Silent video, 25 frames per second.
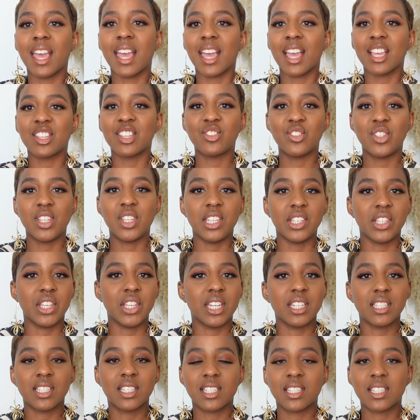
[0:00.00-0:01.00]
it's
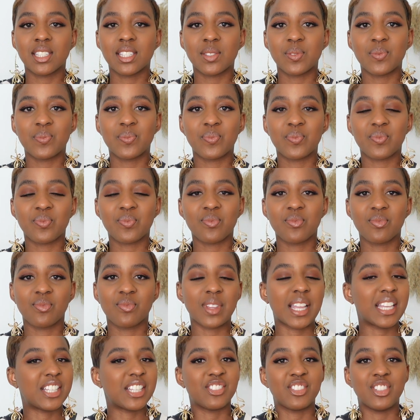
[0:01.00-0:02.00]
genius.
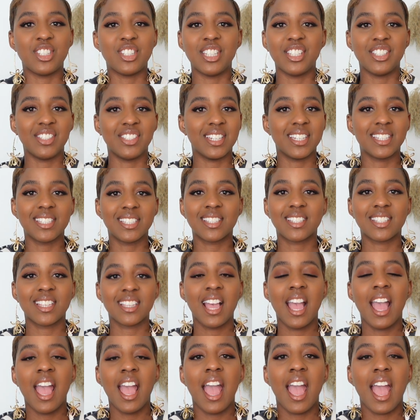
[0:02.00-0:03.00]
It's genius.
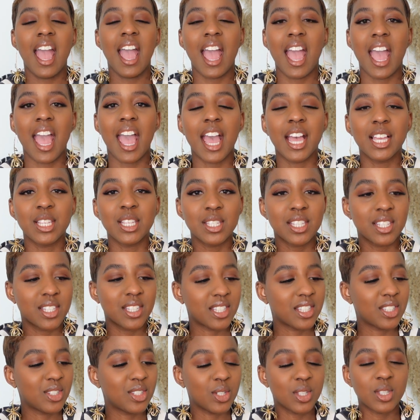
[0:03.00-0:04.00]

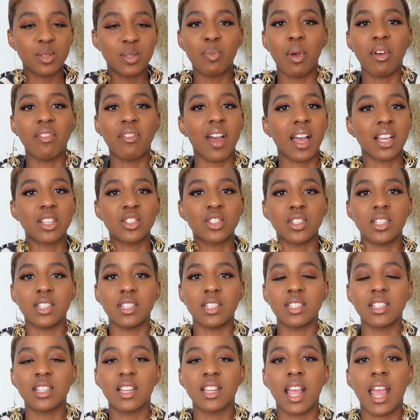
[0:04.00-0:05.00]
It's just
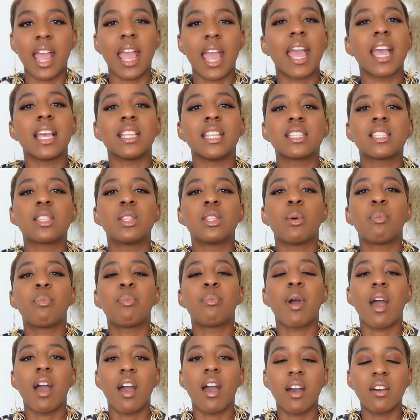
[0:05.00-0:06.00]
perfection. It's the
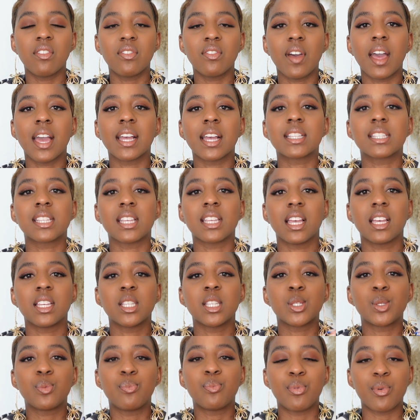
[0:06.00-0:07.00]
perfect
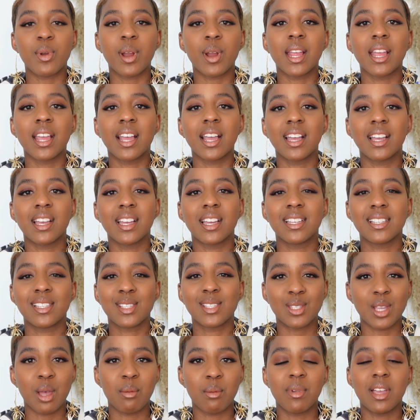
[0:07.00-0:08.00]
spring
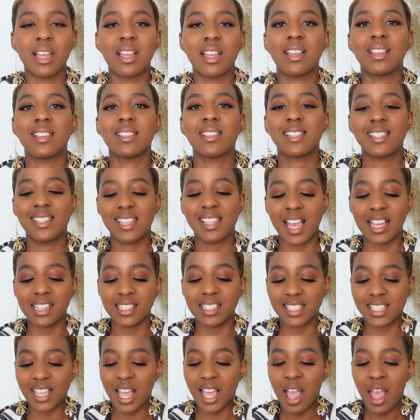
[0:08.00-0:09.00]
summer
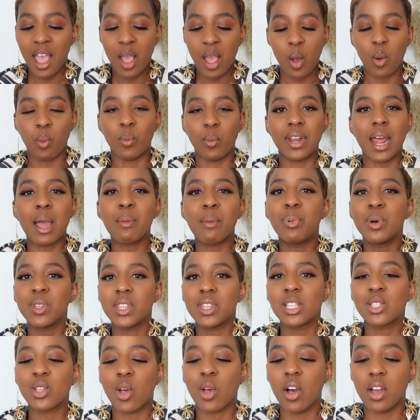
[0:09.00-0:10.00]
scent. When I put
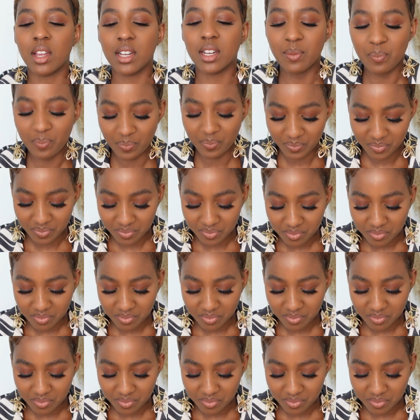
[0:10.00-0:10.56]
this on